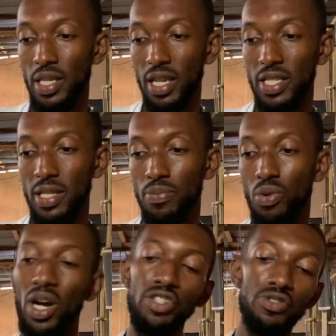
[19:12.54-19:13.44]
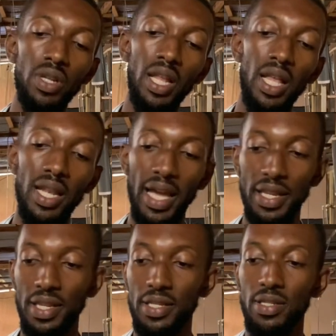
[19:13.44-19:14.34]
simple hatchery like
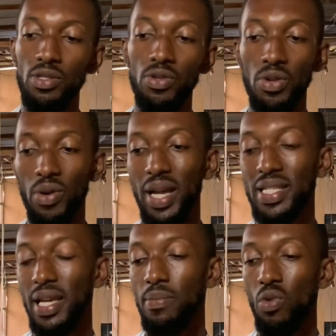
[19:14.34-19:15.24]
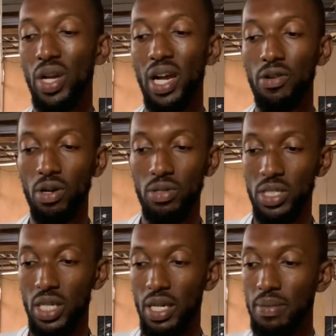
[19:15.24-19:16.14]
this, you require somewhere around
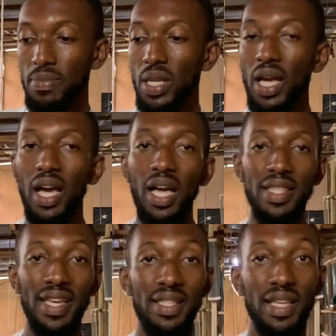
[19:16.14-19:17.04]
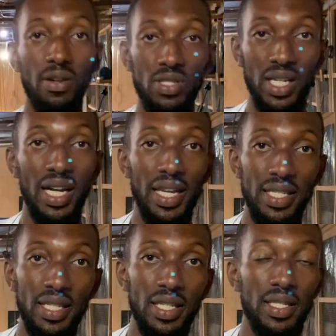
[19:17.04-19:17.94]
10,000 Ghana
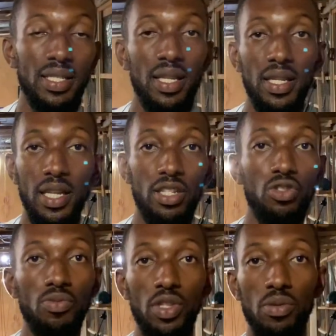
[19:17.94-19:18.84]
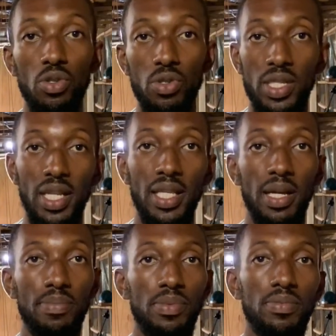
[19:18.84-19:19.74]
cedis, and then you'll be able to set up.
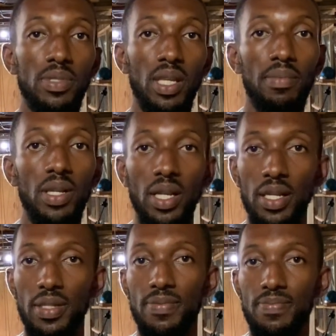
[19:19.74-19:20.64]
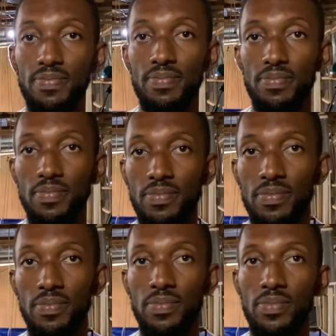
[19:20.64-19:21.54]
What are you buying with it? Is it
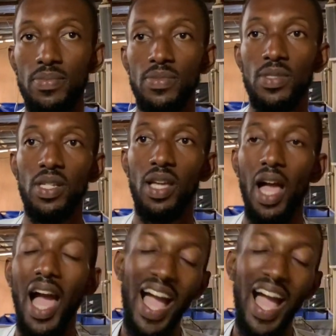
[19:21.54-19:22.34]
this one?